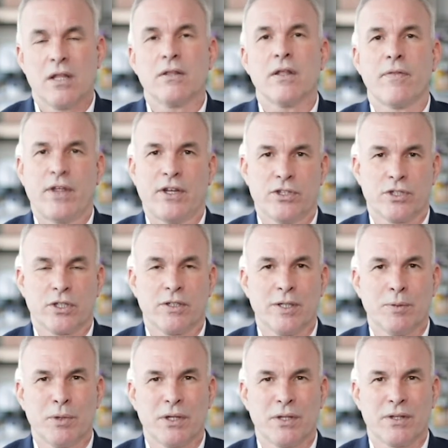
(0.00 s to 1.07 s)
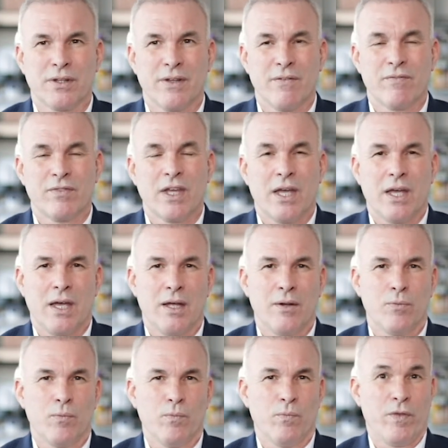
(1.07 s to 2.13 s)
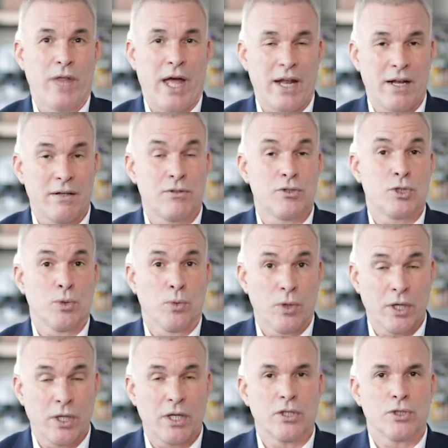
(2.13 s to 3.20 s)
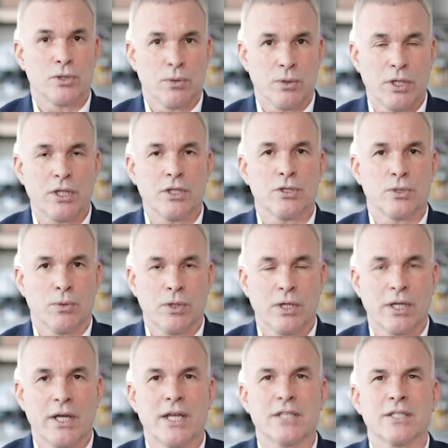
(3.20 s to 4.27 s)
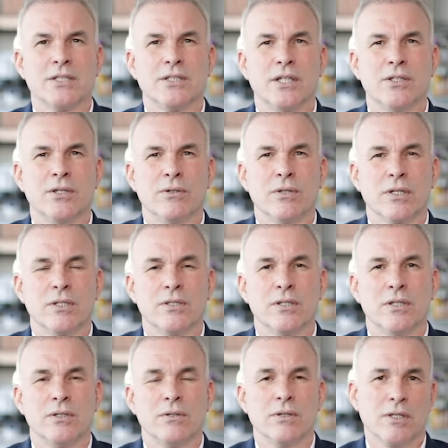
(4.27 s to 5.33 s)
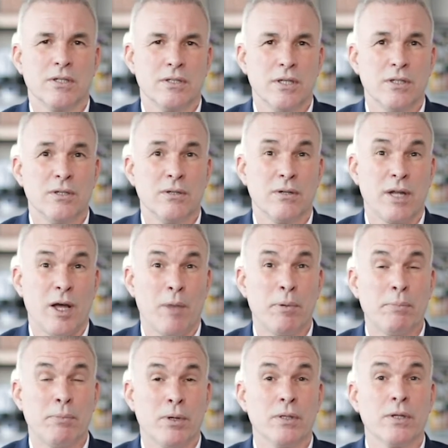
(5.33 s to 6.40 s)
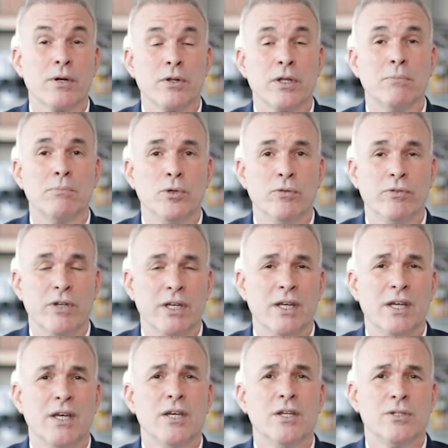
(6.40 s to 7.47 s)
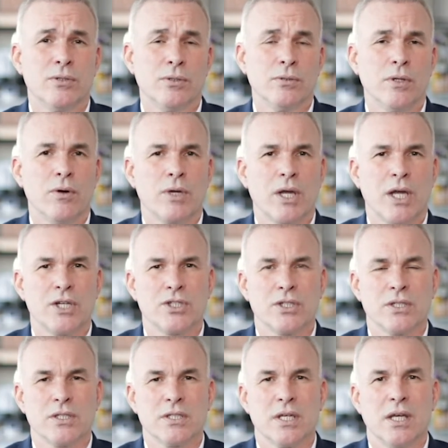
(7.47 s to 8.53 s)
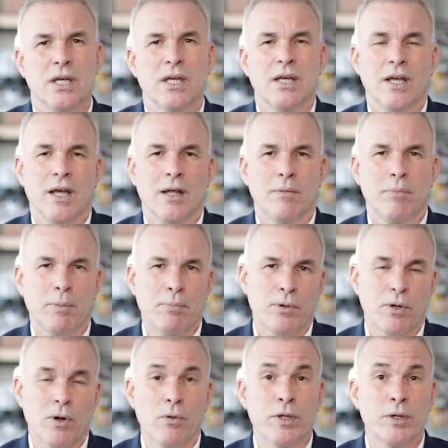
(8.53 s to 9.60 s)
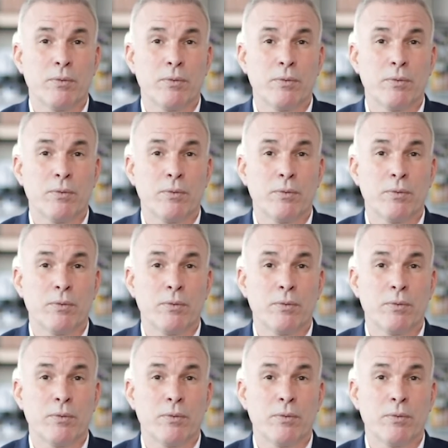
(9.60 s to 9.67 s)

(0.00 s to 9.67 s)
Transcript: that they disagree with. And that sorting and sorting and sorting has continued and continued and continued. And now people are literally moving to locations, and people are only